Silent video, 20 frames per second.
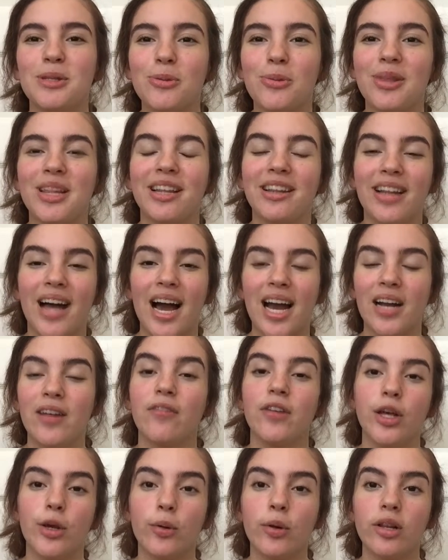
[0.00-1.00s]
between the line
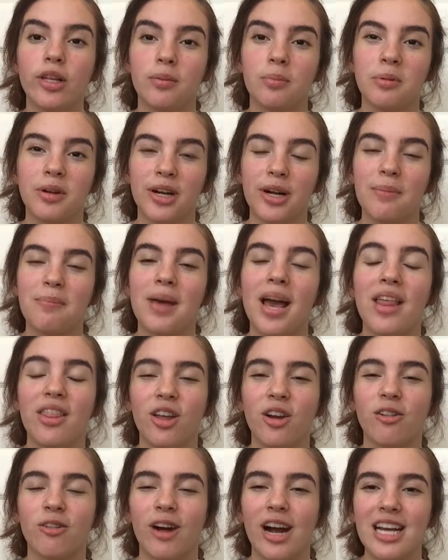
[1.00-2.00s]
of equilibrium and
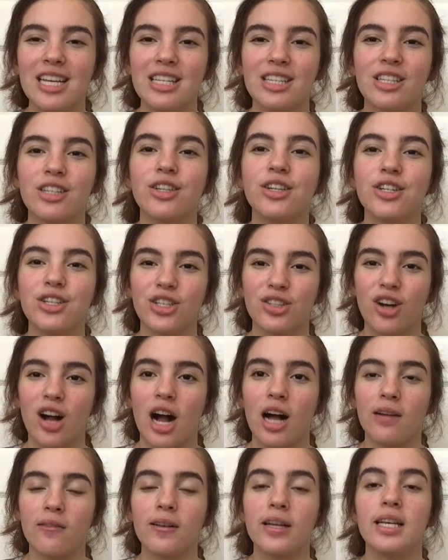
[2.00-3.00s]
the crest or
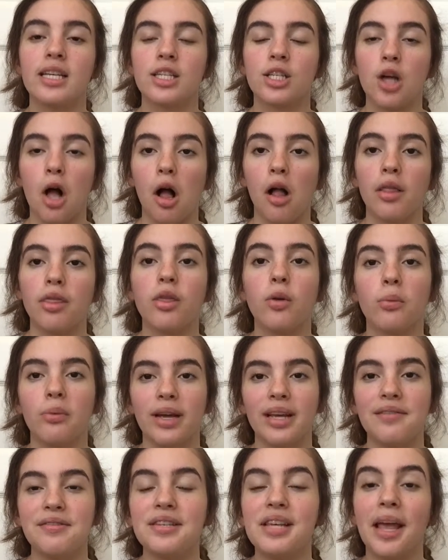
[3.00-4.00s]
trough is called the
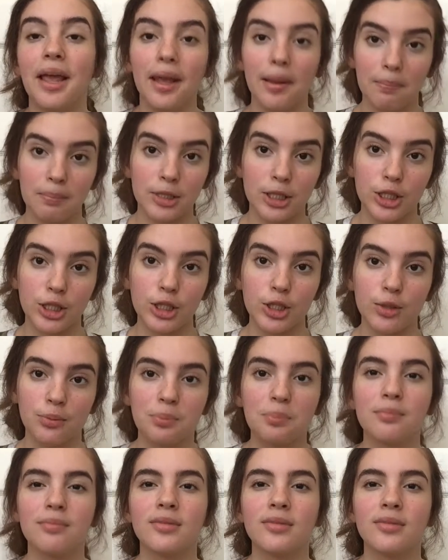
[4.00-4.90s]
wave's amplitude.